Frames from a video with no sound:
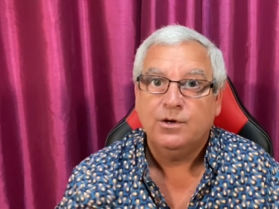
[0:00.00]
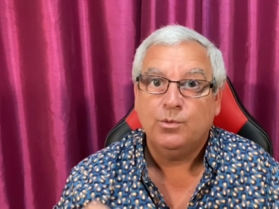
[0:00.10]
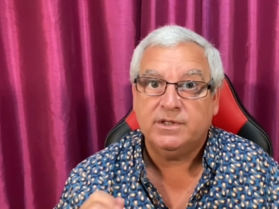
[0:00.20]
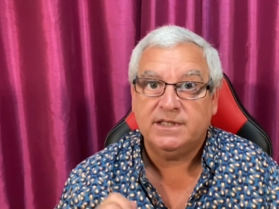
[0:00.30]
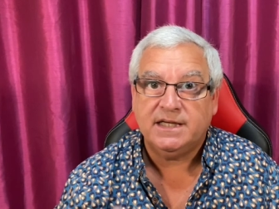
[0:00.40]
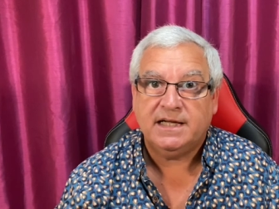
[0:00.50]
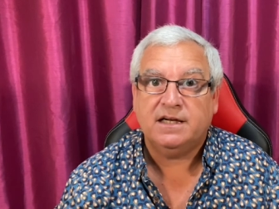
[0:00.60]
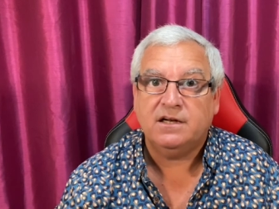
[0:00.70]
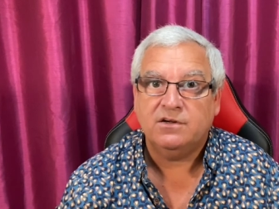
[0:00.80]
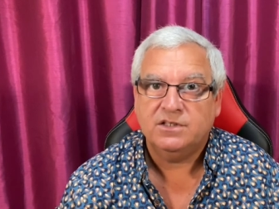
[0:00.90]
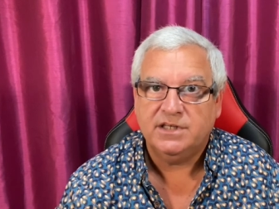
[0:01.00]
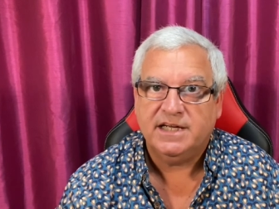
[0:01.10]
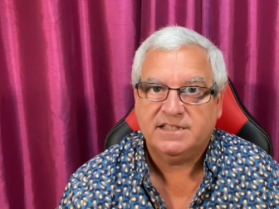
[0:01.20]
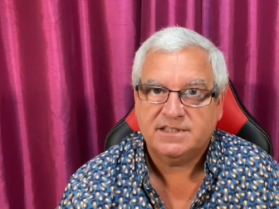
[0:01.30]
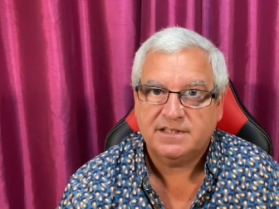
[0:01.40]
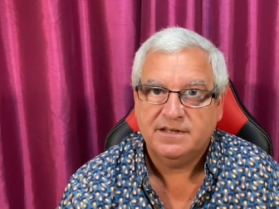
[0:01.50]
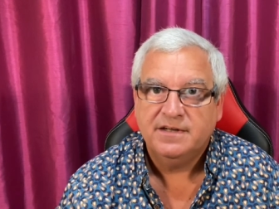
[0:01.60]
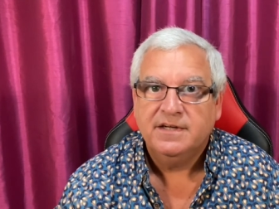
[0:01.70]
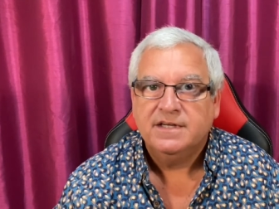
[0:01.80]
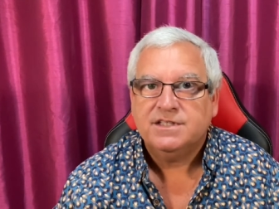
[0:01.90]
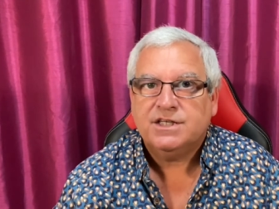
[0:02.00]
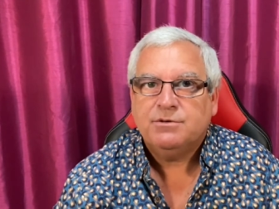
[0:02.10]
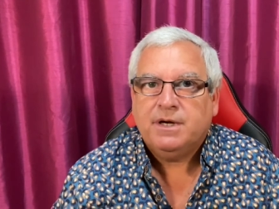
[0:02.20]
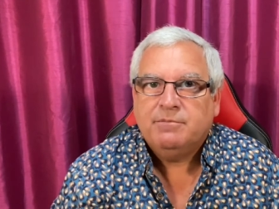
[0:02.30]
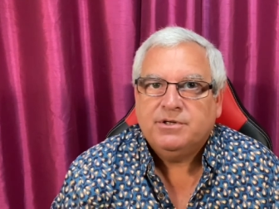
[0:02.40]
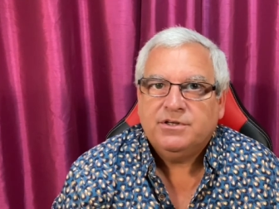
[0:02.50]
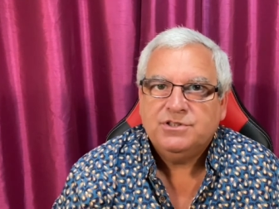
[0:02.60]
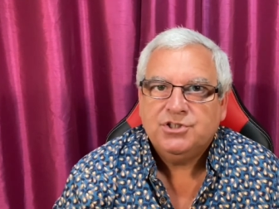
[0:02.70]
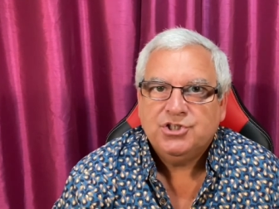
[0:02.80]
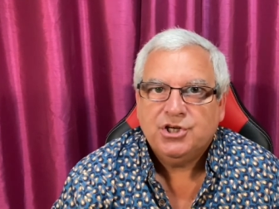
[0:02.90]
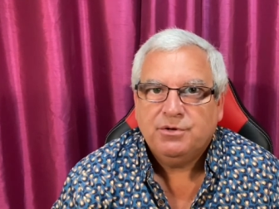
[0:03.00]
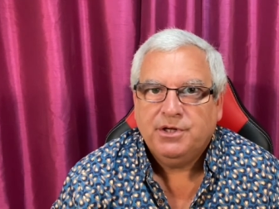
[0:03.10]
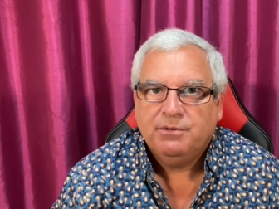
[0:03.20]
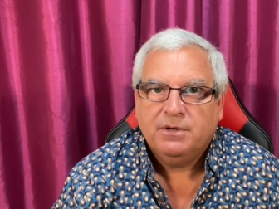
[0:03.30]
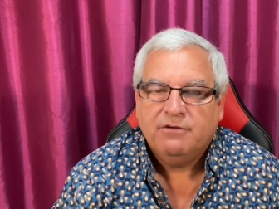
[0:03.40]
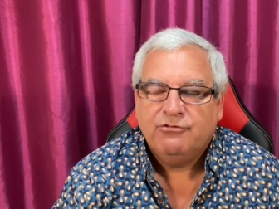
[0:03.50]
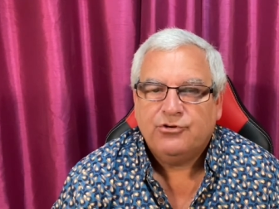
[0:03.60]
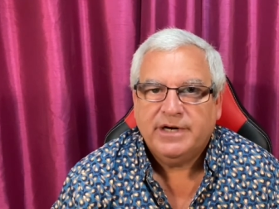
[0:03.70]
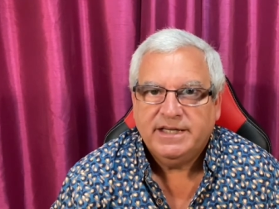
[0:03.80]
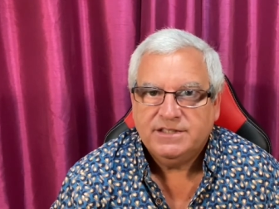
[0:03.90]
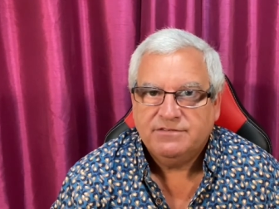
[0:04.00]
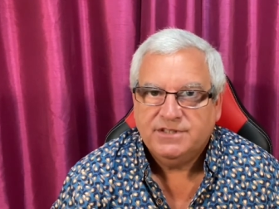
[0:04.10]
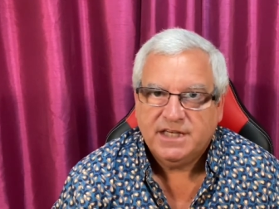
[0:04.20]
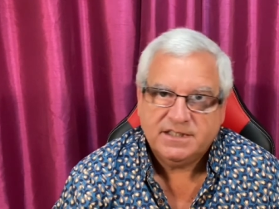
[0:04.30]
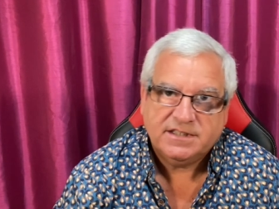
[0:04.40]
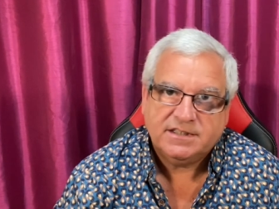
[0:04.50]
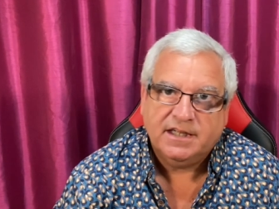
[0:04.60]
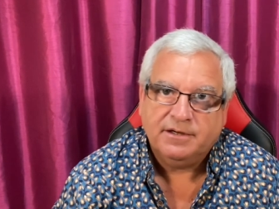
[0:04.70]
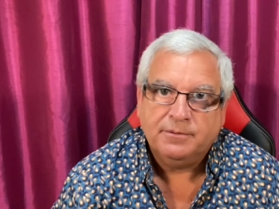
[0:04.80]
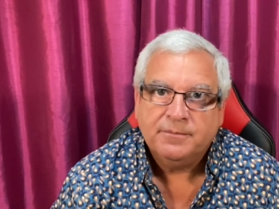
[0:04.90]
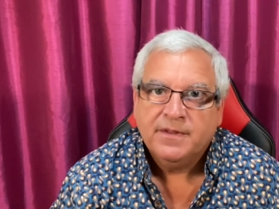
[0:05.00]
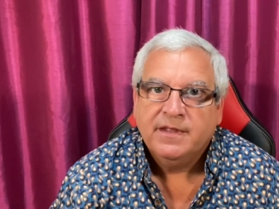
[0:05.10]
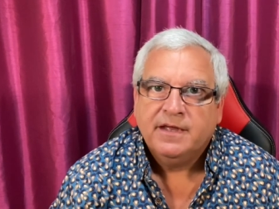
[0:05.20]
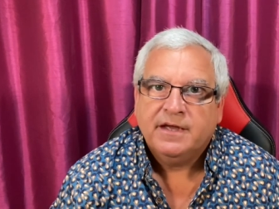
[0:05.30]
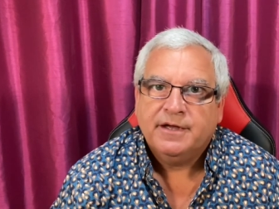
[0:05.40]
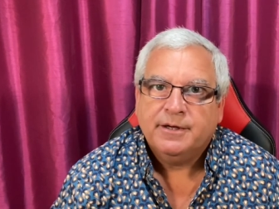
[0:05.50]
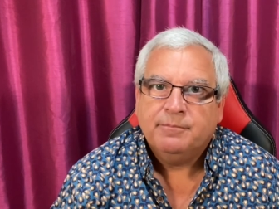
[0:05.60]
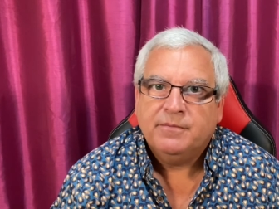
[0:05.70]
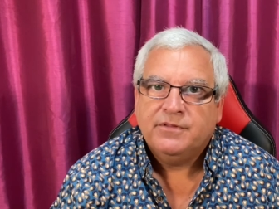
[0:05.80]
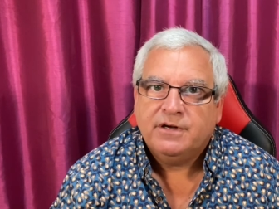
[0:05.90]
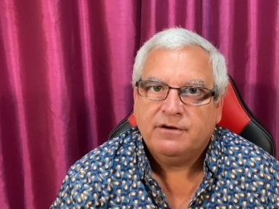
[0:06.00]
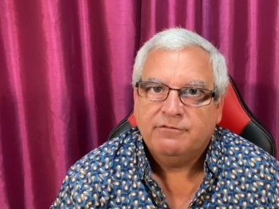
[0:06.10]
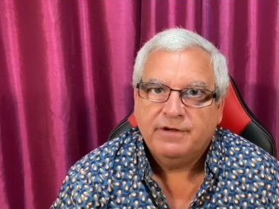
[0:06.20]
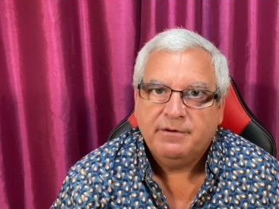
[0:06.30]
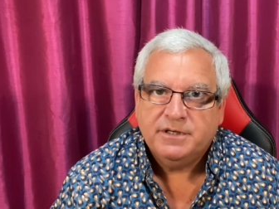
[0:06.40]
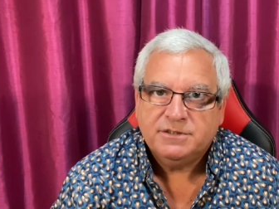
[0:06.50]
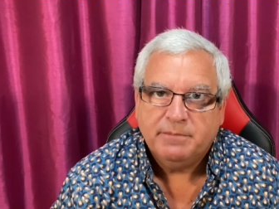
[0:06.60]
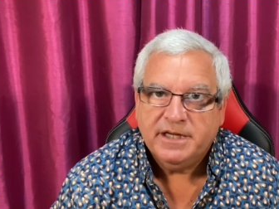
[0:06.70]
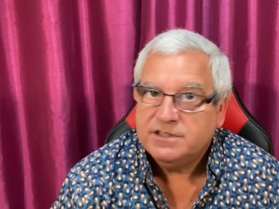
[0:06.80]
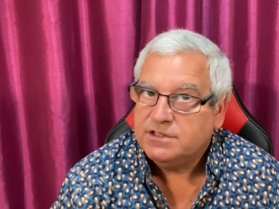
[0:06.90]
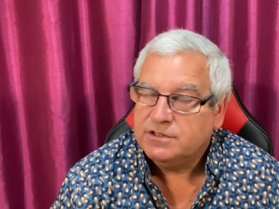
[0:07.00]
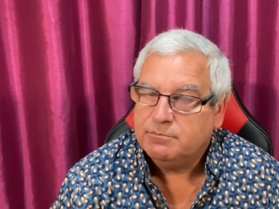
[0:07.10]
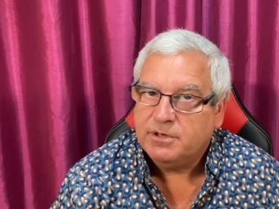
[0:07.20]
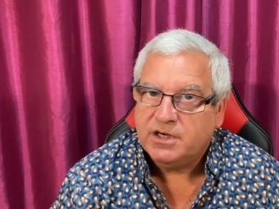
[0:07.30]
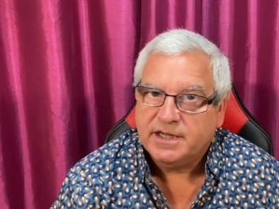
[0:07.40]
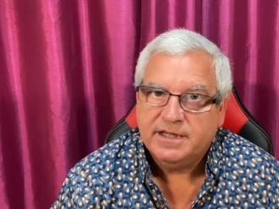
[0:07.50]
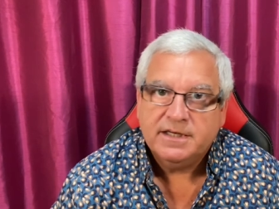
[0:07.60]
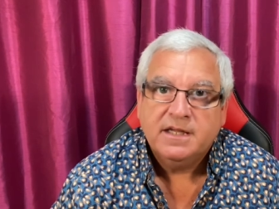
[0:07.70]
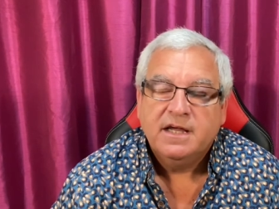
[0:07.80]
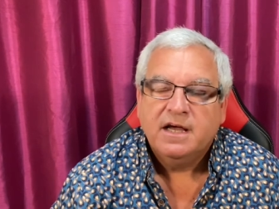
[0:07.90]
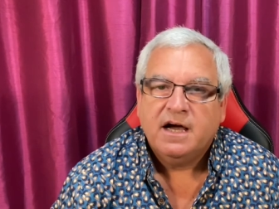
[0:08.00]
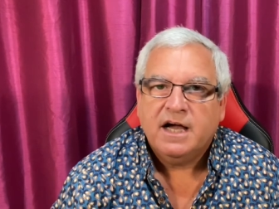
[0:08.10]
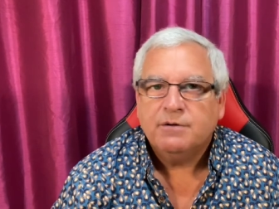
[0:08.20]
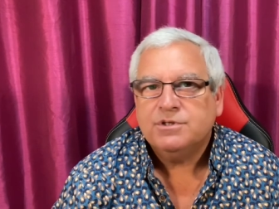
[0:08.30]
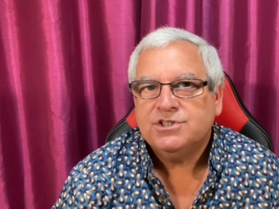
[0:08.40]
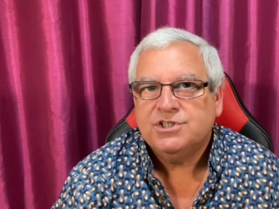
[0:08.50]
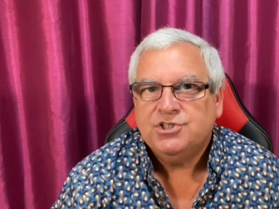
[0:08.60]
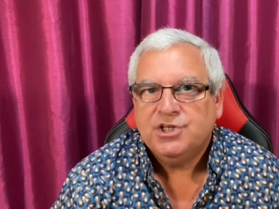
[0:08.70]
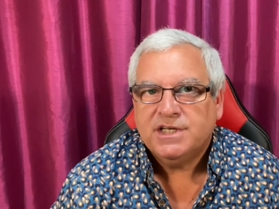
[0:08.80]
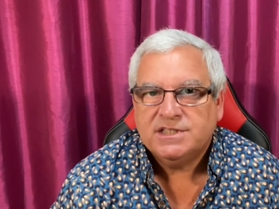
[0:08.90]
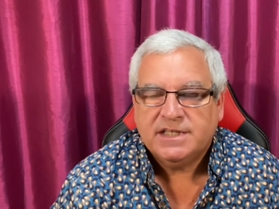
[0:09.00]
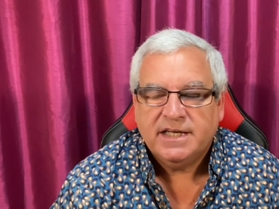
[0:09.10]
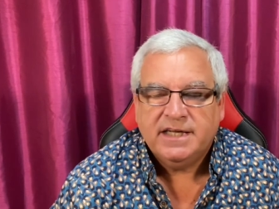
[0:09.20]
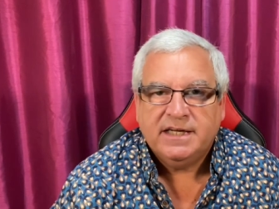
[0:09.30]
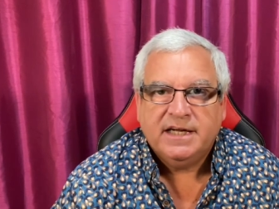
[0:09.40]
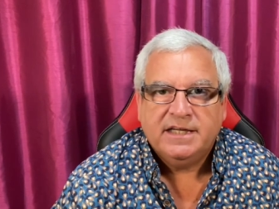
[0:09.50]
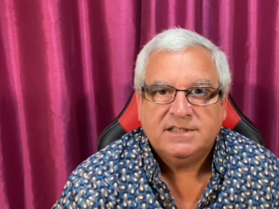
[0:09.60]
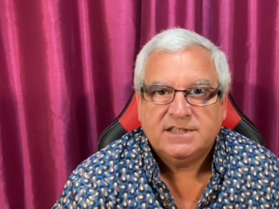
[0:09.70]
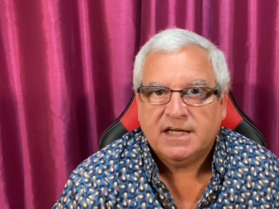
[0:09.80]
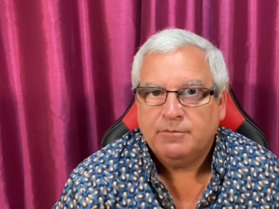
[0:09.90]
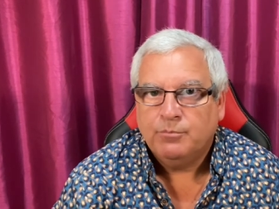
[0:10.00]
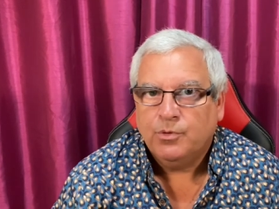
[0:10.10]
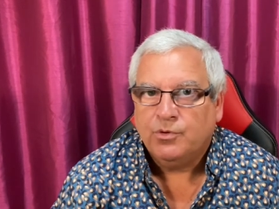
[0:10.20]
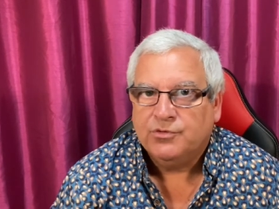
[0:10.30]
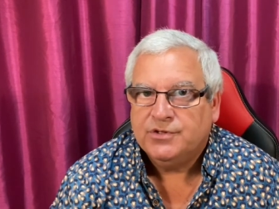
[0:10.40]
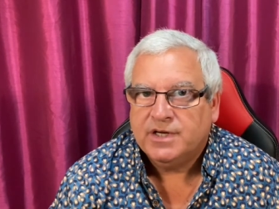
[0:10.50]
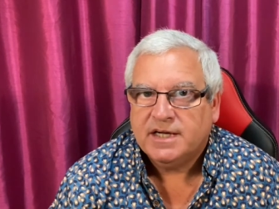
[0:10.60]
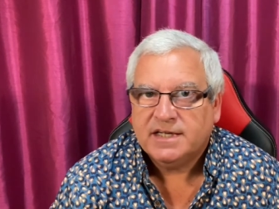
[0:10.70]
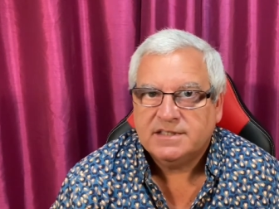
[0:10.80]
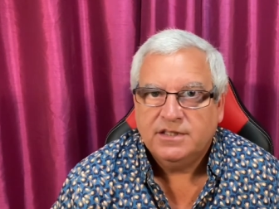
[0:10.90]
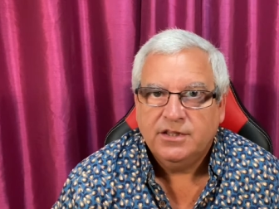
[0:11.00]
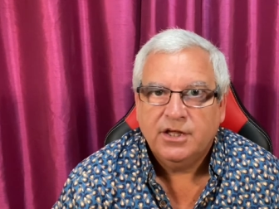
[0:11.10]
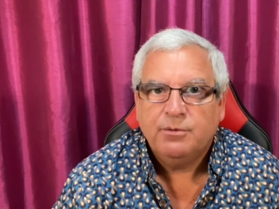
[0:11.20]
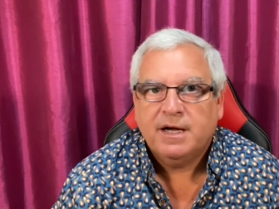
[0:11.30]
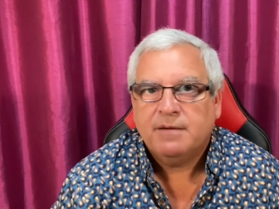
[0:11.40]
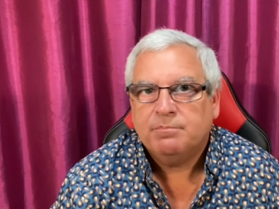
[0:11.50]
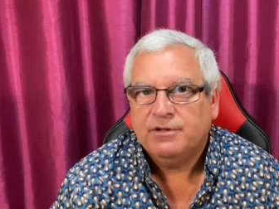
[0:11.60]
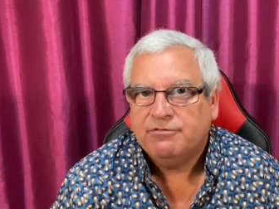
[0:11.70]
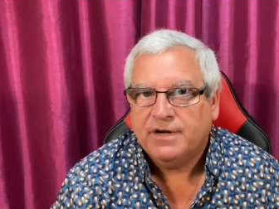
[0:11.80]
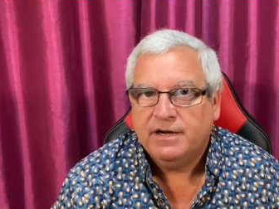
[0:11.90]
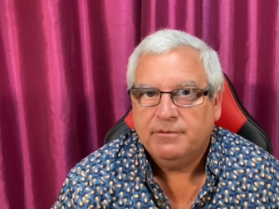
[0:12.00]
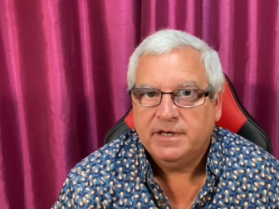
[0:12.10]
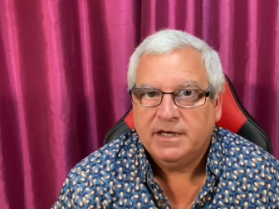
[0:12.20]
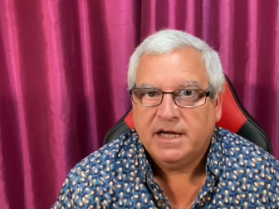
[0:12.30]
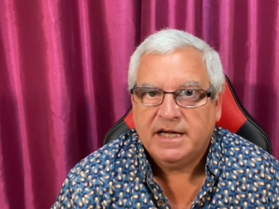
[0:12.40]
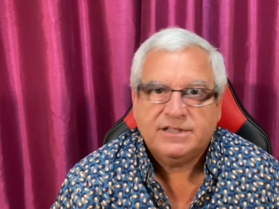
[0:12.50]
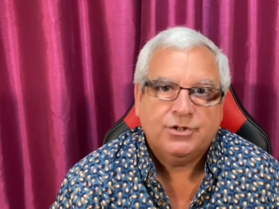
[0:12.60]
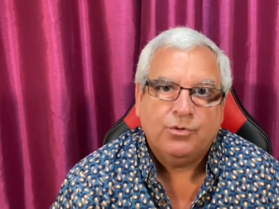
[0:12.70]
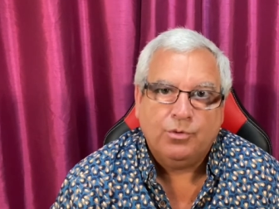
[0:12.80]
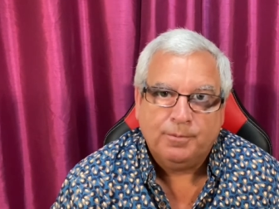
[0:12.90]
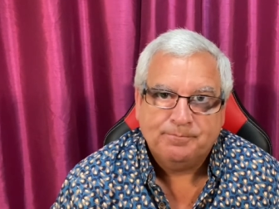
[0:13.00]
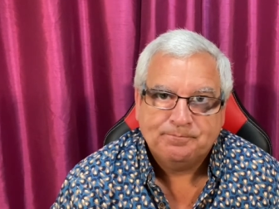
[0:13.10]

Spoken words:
with an analog desk. So I'm going to show you a variety of desks now. There are various makes on the market. I would suggest getting a soundboard that has no amplifier in at all,